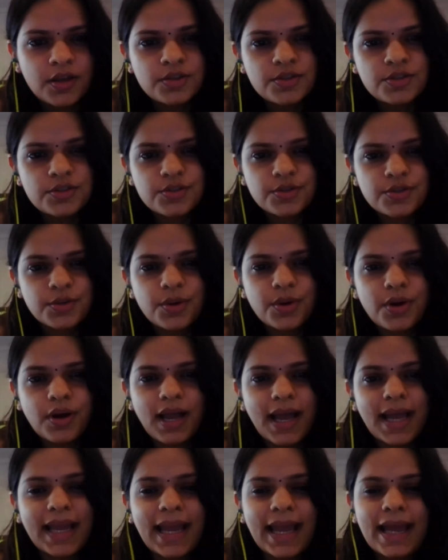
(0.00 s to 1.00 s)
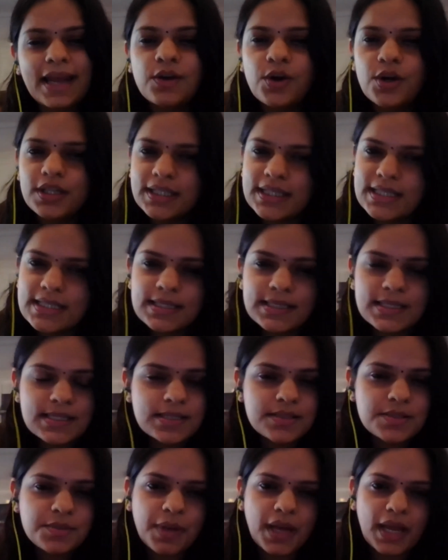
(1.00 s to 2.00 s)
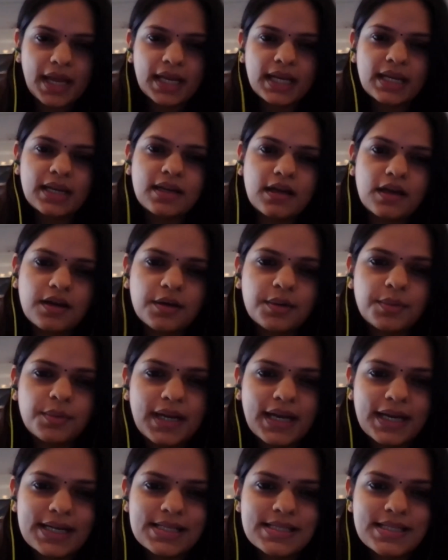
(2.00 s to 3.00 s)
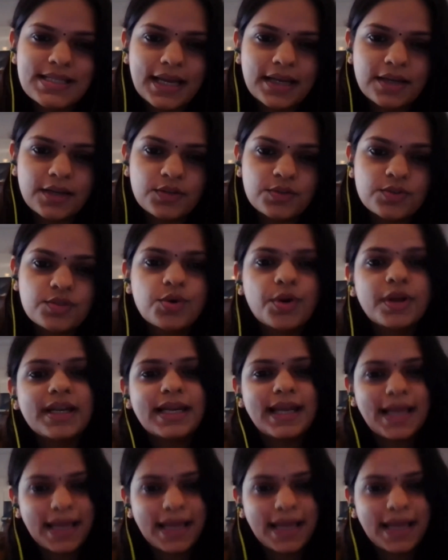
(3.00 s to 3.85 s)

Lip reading: So I had all these things in mind when I decided to join